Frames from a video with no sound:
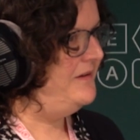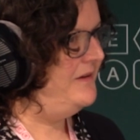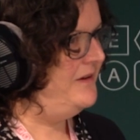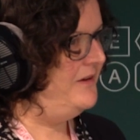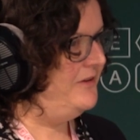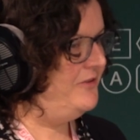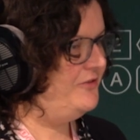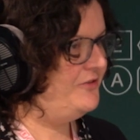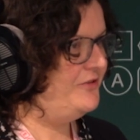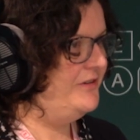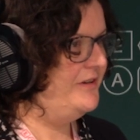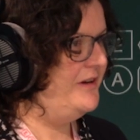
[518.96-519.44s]

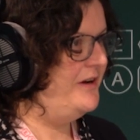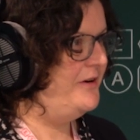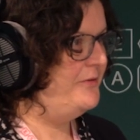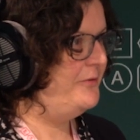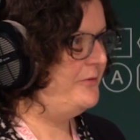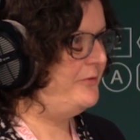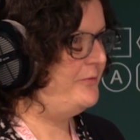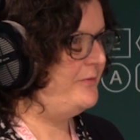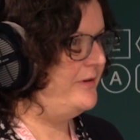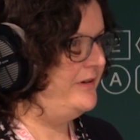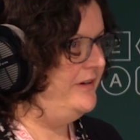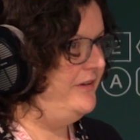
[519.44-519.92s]
Actually, I
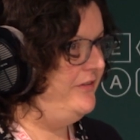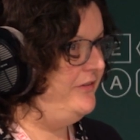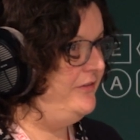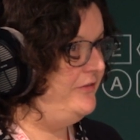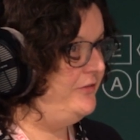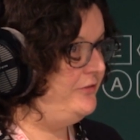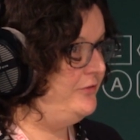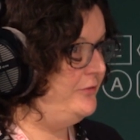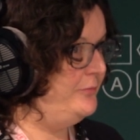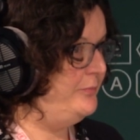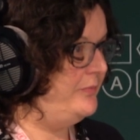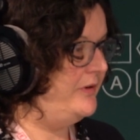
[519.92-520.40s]
was very
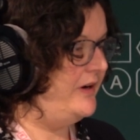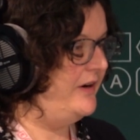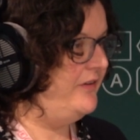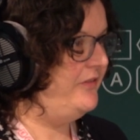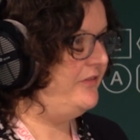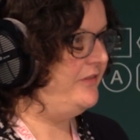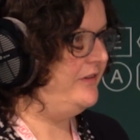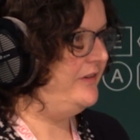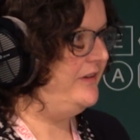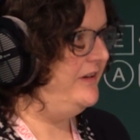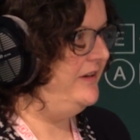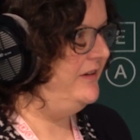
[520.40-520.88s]

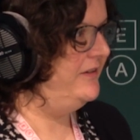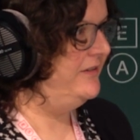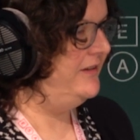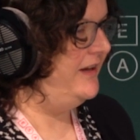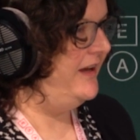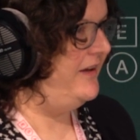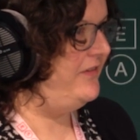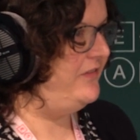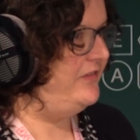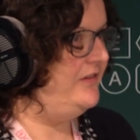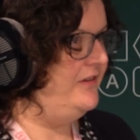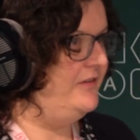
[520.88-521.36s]
surprised to hear
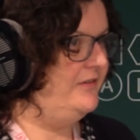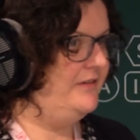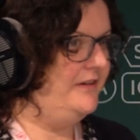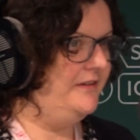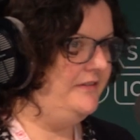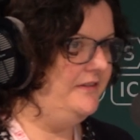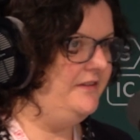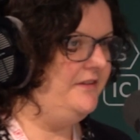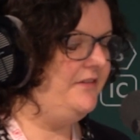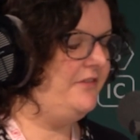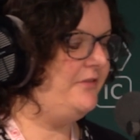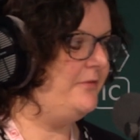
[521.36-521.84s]
last year
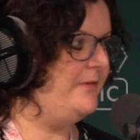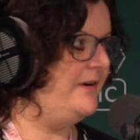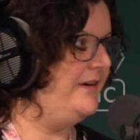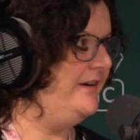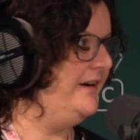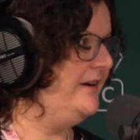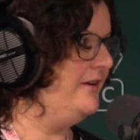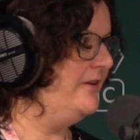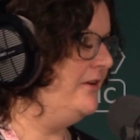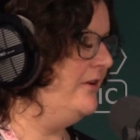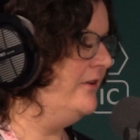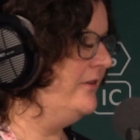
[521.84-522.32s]
at this
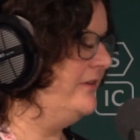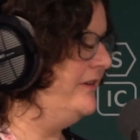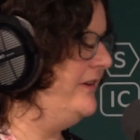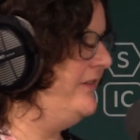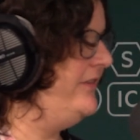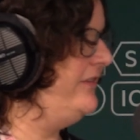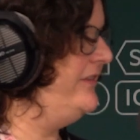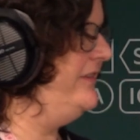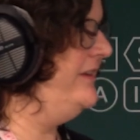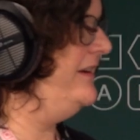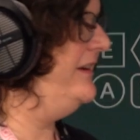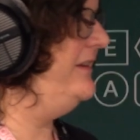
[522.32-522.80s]
very
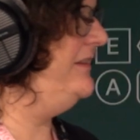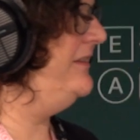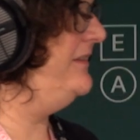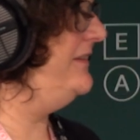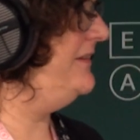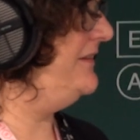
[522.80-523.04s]
congress that